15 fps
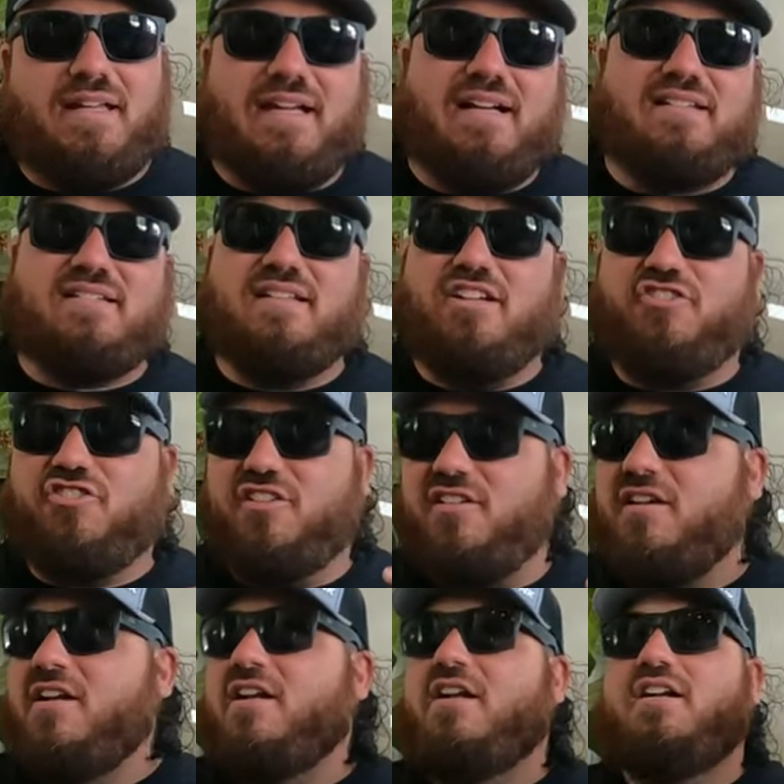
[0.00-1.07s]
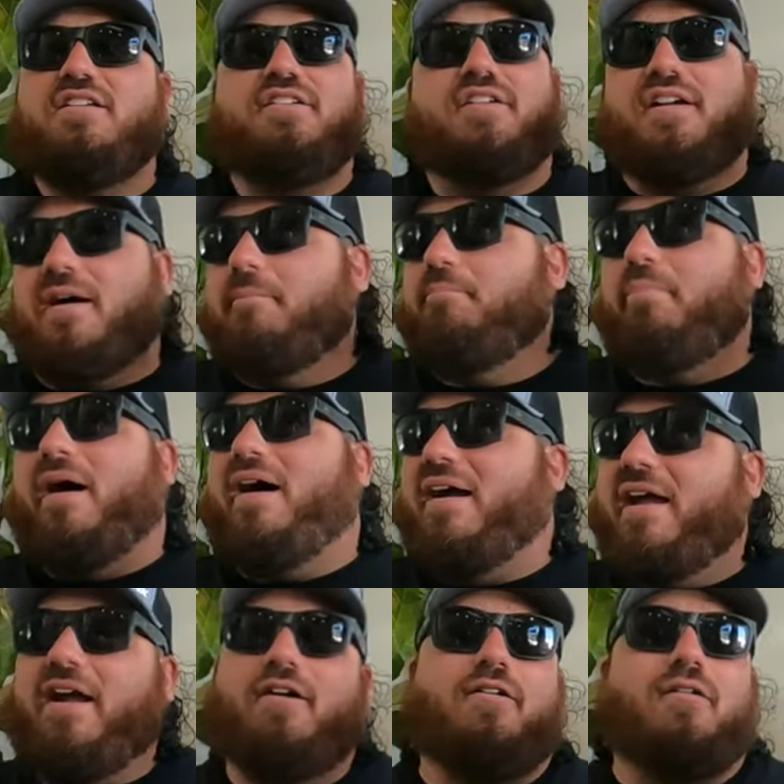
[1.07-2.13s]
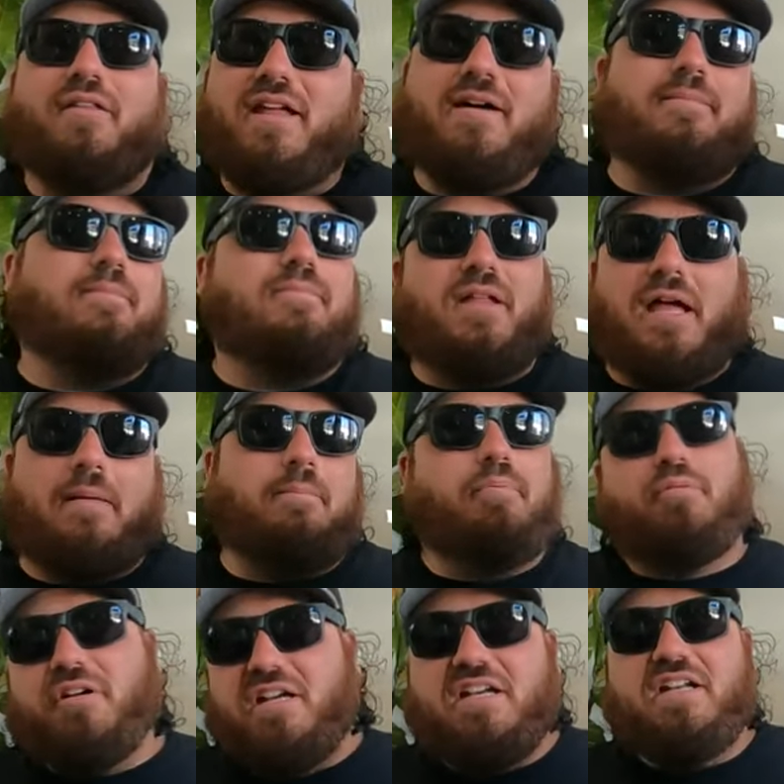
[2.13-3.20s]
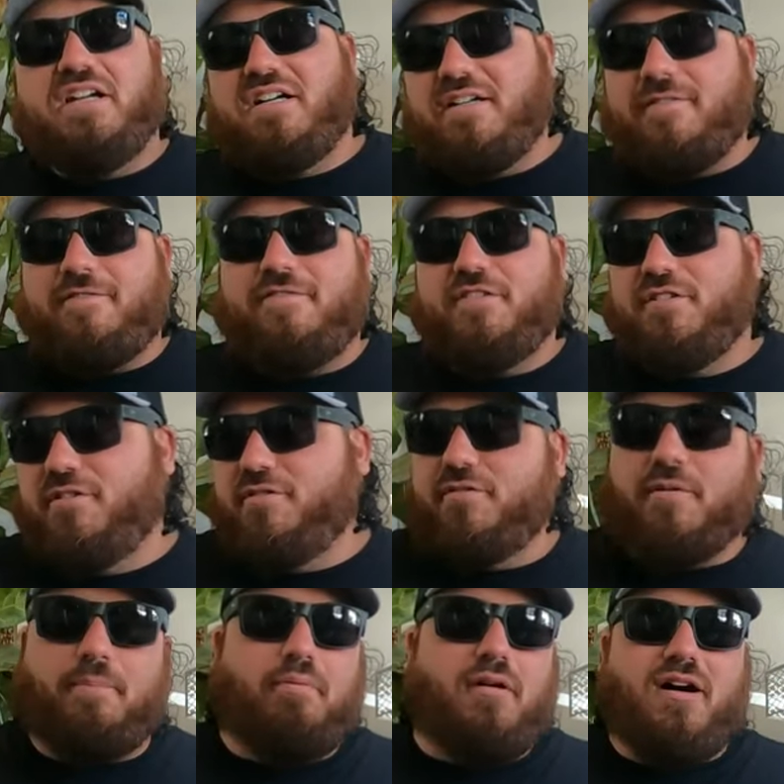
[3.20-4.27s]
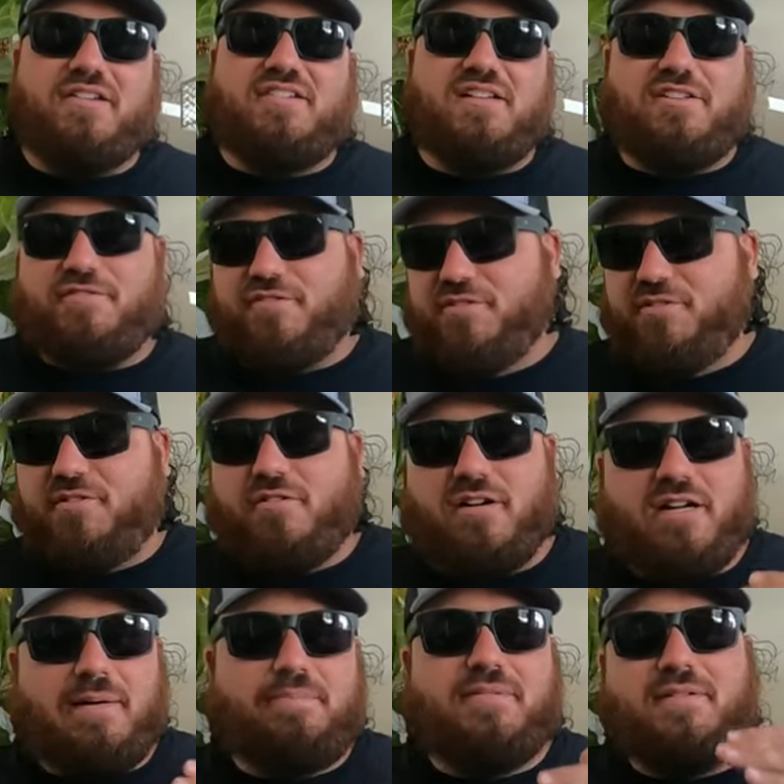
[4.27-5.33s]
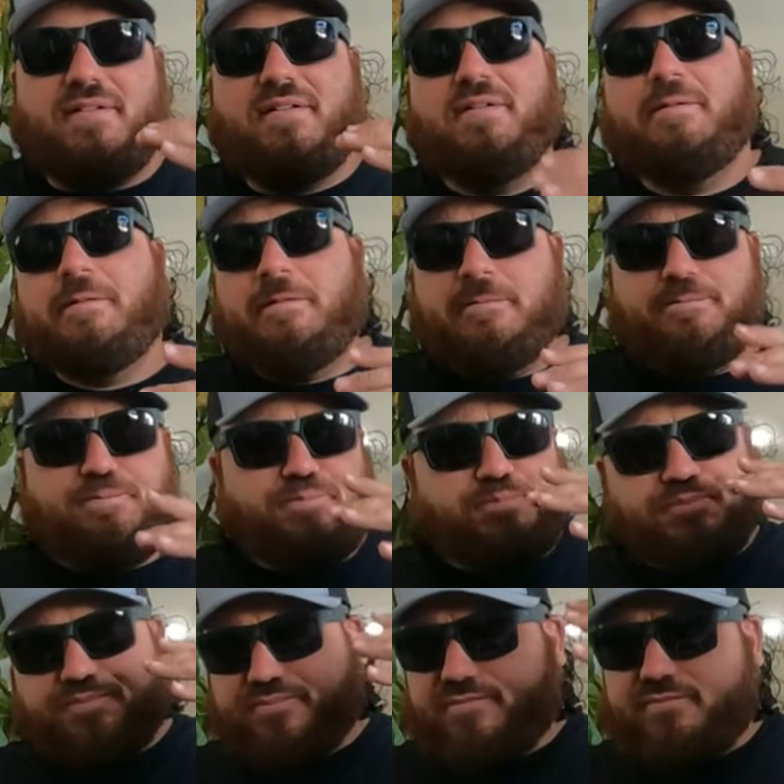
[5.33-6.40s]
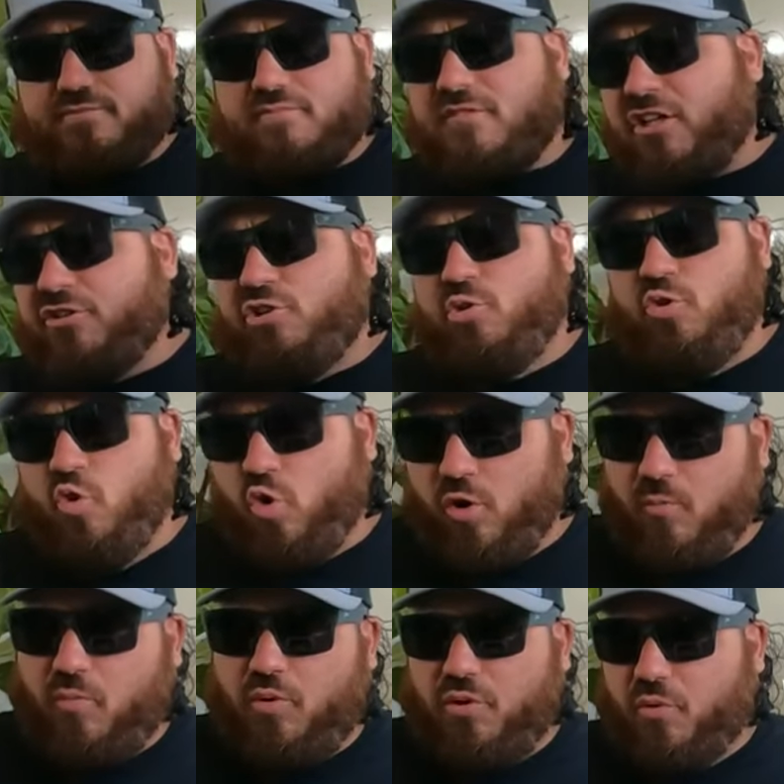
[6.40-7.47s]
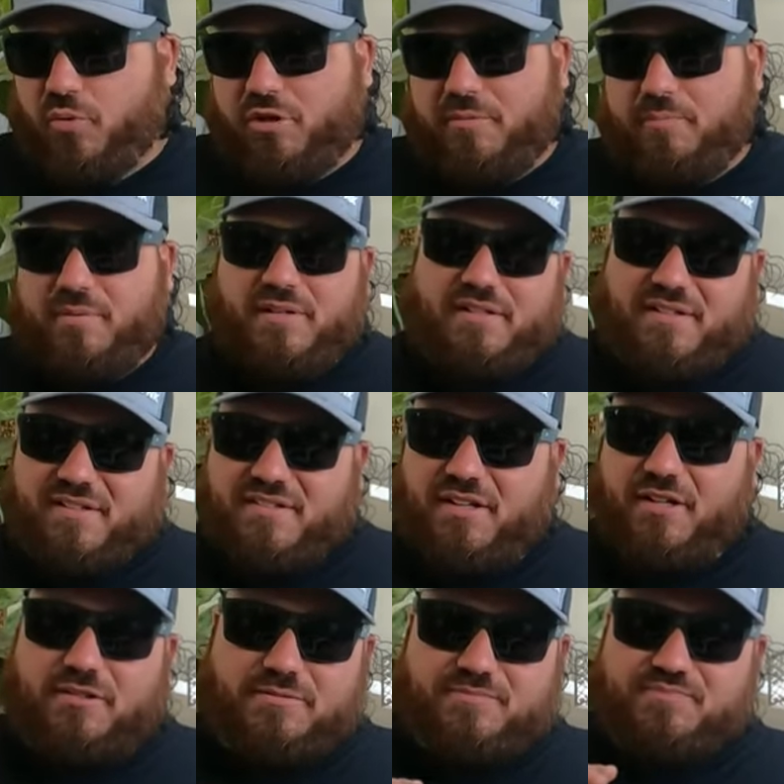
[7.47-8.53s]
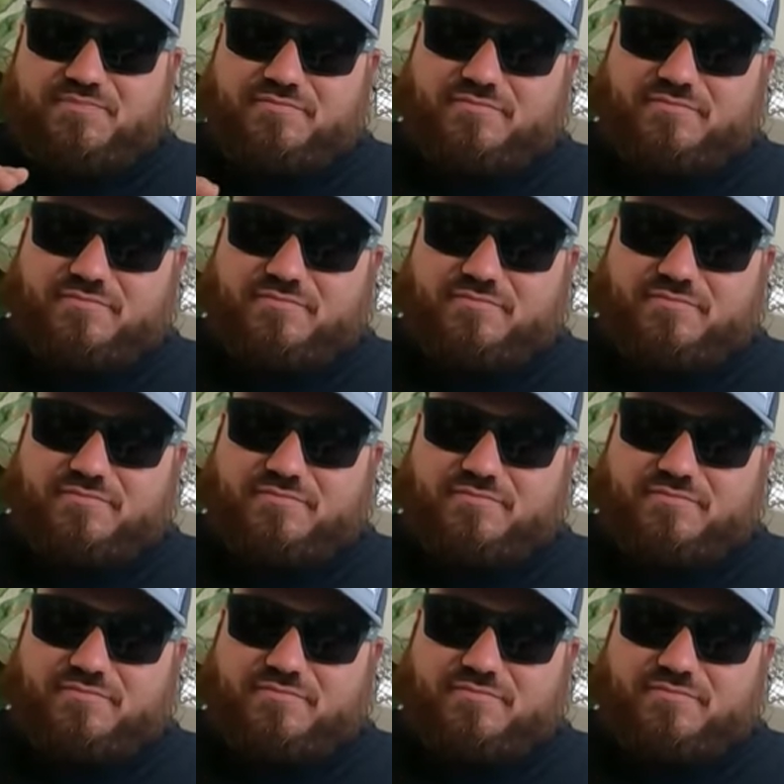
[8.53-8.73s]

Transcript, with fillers: the gas station. You're not buying all that like pre-done food or processed food crap that you normally would be. So,